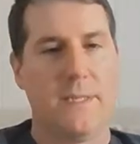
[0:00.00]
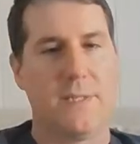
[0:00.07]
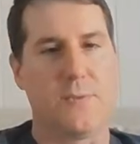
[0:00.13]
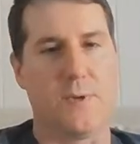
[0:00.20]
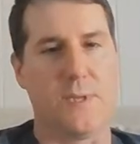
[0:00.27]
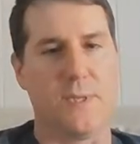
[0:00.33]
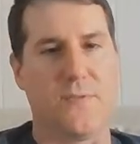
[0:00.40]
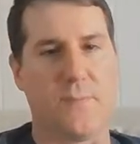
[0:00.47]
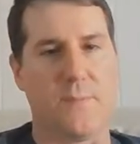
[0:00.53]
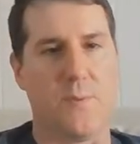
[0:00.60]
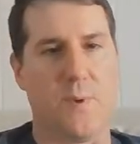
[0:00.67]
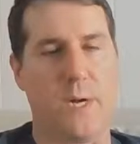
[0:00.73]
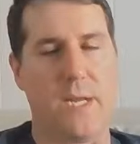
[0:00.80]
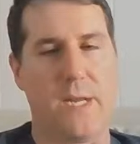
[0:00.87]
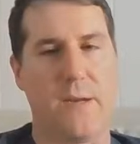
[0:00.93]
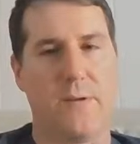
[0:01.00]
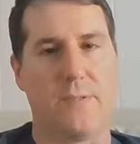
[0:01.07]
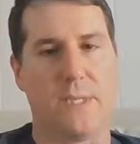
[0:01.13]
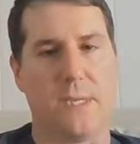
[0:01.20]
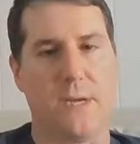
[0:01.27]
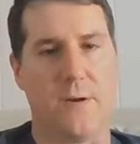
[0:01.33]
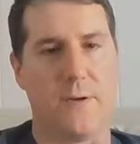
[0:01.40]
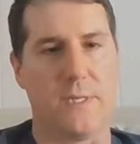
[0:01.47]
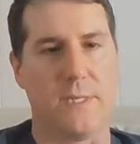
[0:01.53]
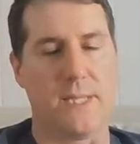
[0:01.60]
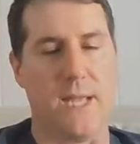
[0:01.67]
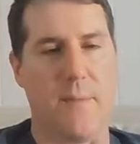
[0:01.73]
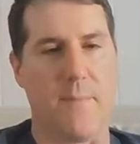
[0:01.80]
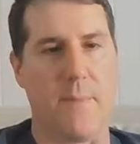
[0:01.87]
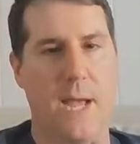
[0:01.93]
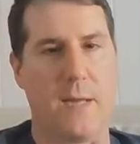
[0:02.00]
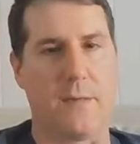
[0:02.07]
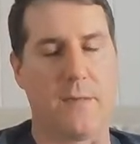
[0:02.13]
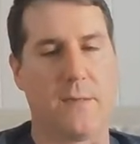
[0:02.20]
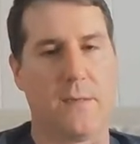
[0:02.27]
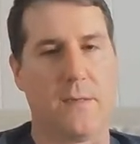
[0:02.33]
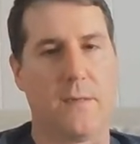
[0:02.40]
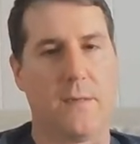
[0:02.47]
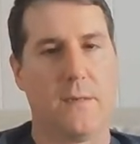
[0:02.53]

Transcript: This one's from 20 years ago. Does that matter?